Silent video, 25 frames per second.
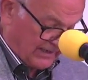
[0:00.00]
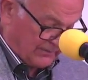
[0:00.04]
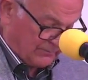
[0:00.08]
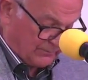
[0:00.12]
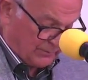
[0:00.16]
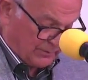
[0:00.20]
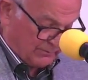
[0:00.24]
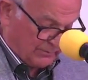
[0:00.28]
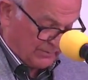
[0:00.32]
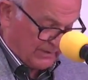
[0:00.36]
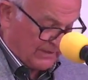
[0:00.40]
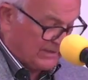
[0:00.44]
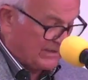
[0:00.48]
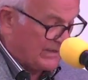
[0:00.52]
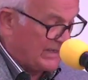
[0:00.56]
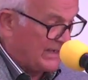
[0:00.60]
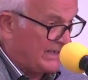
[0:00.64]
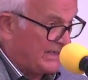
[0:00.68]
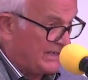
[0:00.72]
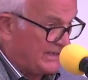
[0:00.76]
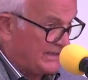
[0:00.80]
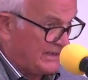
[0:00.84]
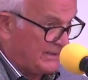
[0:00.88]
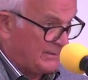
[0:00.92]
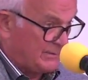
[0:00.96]
would be
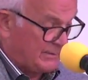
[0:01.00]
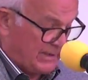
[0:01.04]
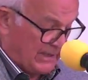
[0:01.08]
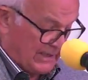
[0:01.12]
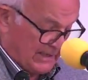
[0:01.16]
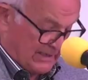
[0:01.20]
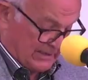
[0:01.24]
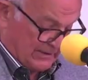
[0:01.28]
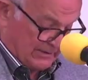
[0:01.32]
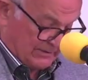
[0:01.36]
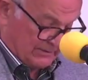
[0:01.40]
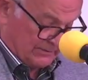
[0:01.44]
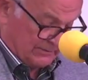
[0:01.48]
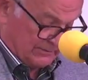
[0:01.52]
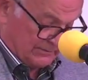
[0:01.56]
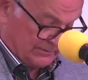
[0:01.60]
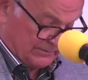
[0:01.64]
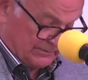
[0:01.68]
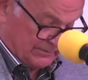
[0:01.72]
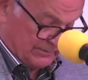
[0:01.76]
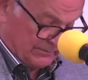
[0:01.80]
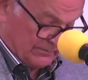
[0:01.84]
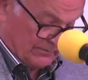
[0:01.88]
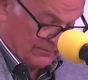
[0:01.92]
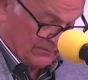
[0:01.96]
letting them down.
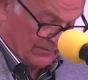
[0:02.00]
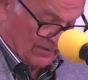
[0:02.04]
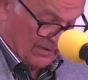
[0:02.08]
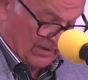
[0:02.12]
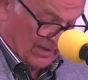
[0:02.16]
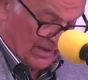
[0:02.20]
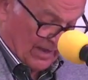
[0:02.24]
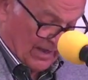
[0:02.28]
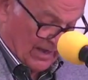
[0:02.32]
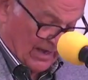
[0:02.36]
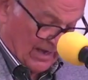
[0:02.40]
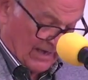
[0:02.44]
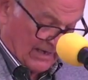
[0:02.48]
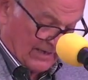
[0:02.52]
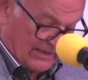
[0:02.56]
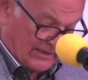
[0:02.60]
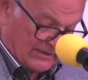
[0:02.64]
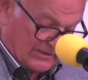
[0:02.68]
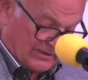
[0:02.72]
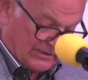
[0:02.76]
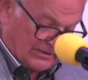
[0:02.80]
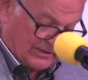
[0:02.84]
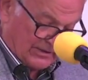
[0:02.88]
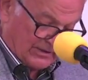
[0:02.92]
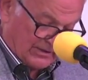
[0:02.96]
I
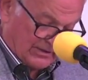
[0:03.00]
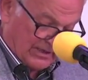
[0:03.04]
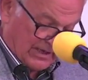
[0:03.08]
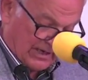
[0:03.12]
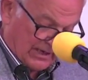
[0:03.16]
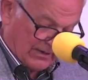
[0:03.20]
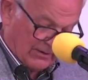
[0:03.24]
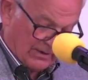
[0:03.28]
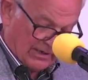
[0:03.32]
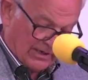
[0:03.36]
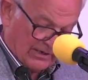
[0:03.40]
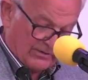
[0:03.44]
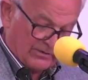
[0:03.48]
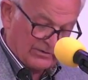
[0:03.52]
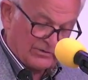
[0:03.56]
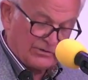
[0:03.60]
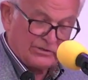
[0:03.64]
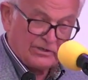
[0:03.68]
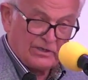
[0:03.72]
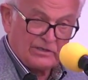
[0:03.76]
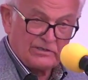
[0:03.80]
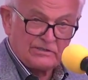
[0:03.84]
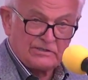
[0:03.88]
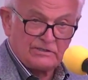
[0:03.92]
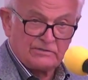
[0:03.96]
considered how I could
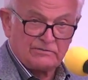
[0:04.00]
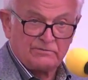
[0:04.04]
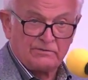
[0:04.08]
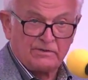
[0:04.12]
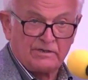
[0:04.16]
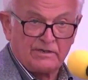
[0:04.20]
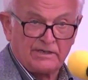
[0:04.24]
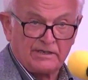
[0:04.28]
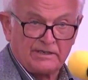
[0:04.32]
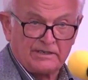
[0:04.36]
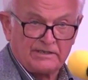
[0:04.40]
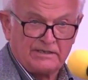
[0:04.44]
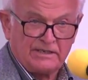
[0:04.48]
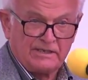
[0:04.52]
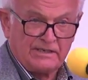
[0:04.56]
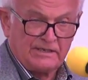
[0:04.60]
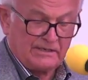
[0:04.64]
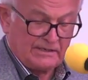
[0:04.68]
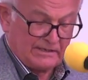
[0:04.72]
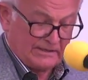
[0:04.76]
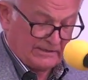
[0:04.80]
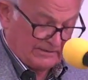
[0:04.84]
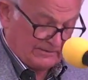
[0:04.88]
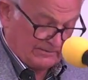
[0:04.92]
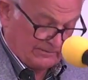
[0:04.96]
justify
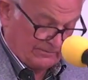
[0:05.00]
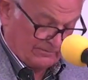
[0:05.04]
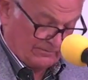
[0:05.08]
attending.